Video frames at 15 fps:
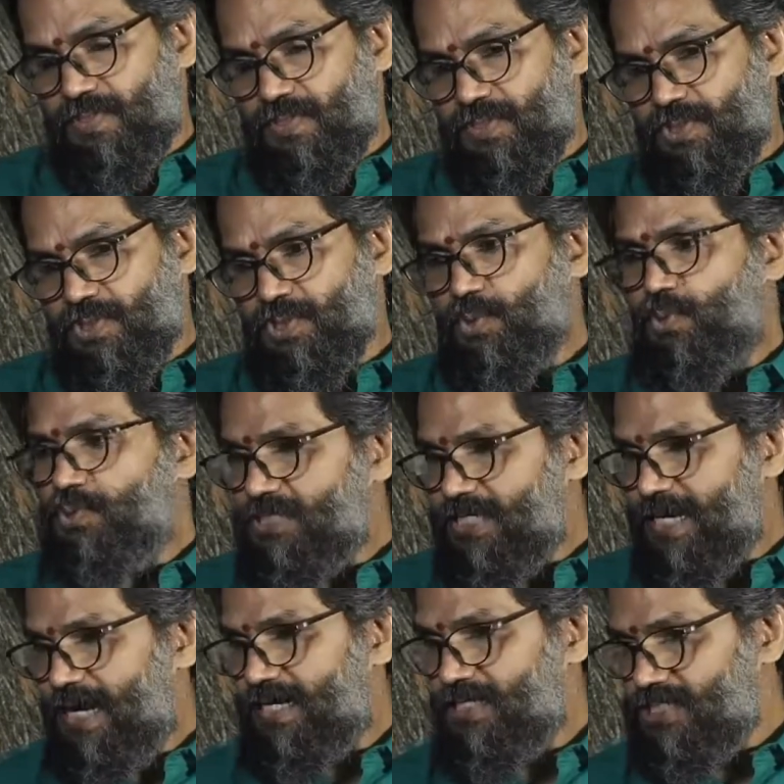
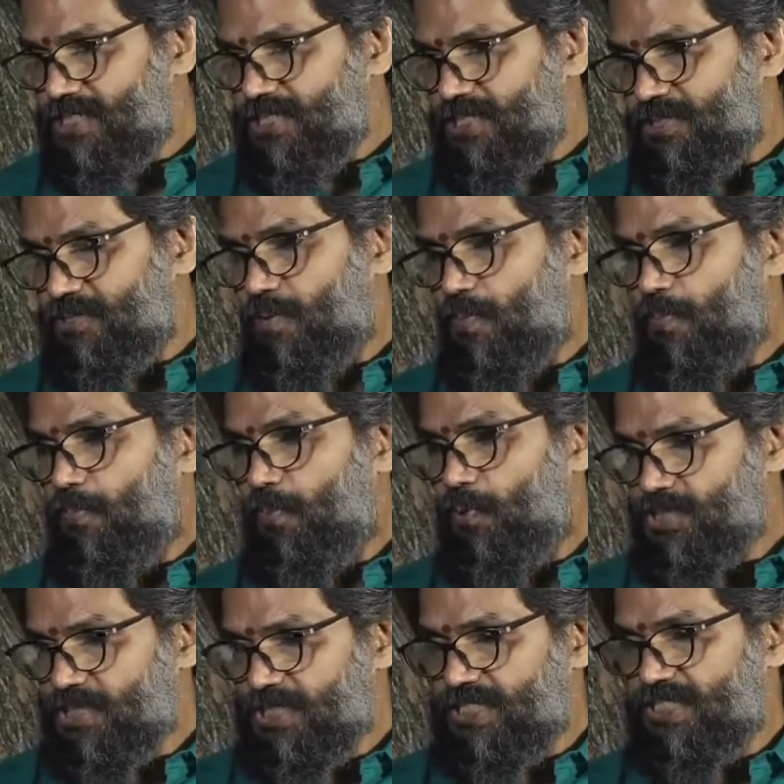utilized
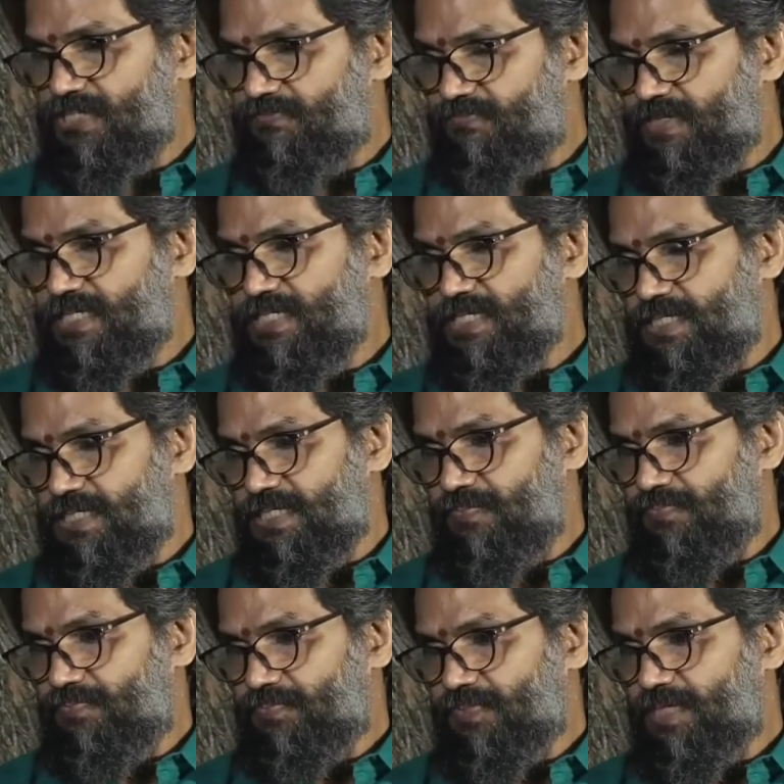positively
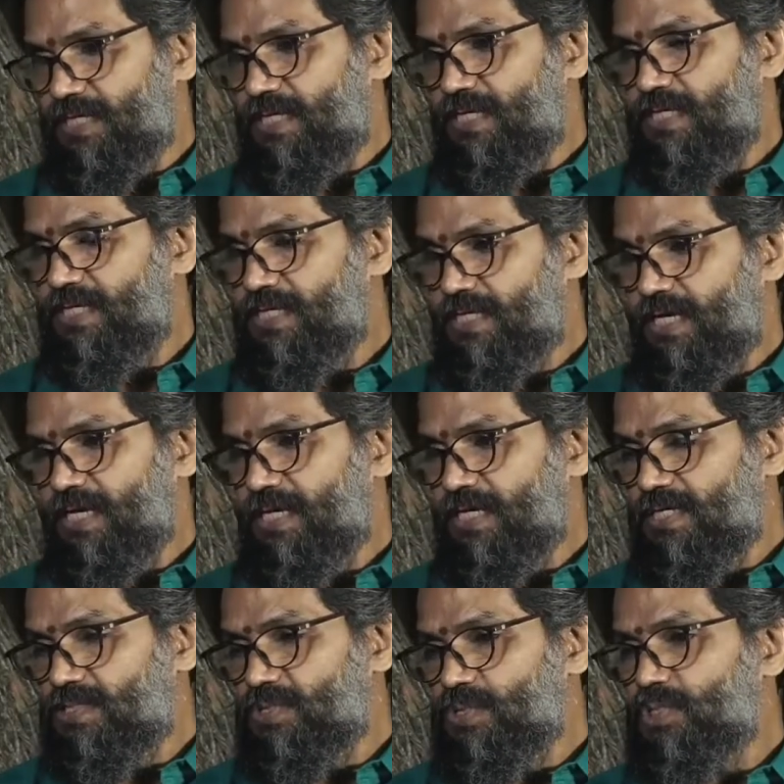in a
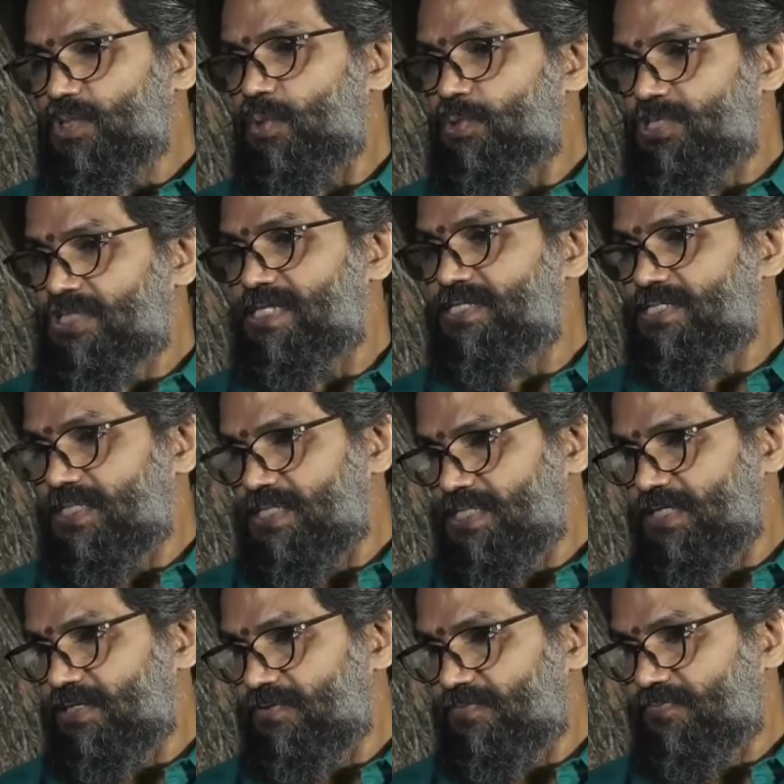social setting.
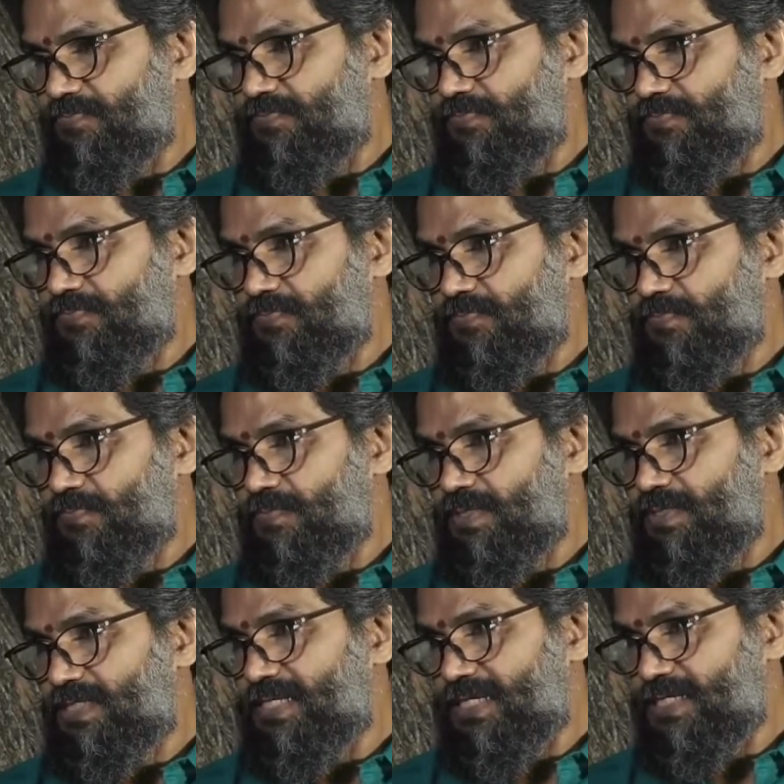
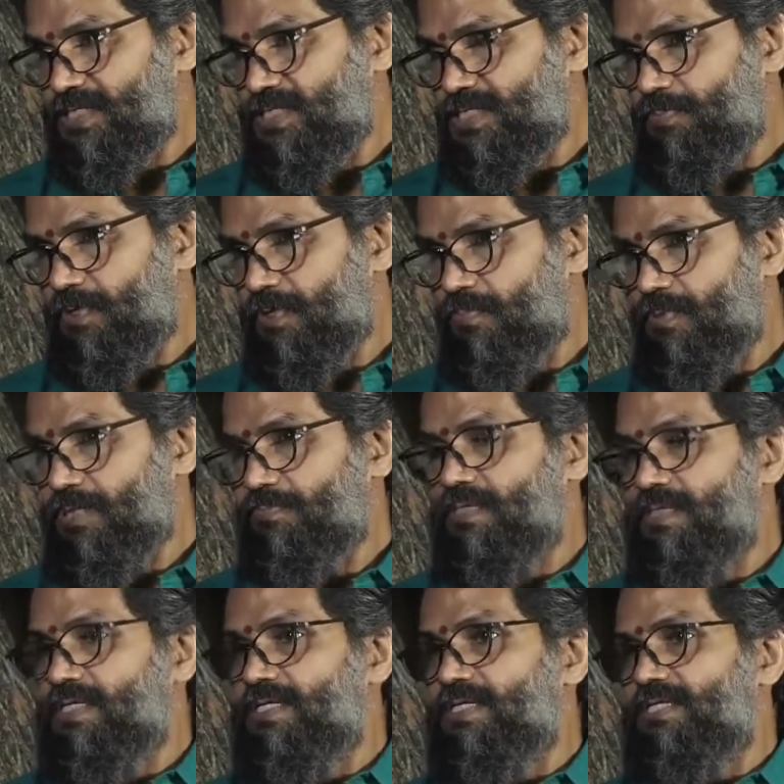That is the problem.
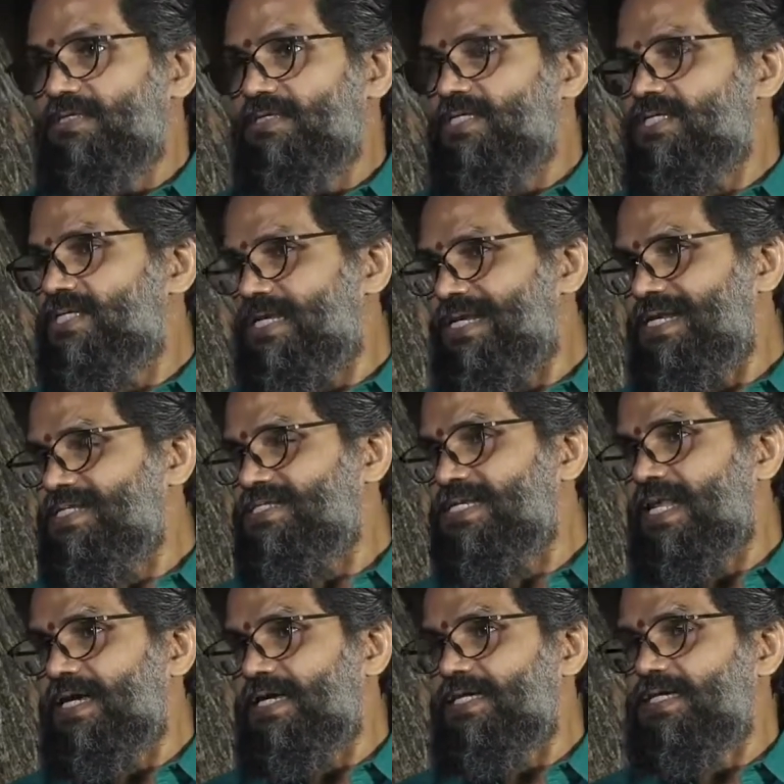The skills
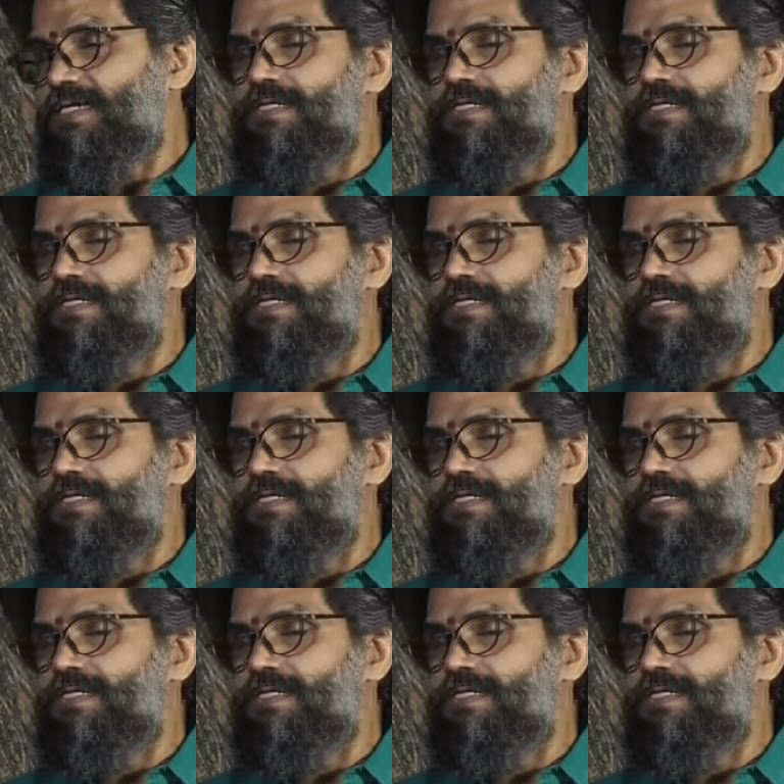like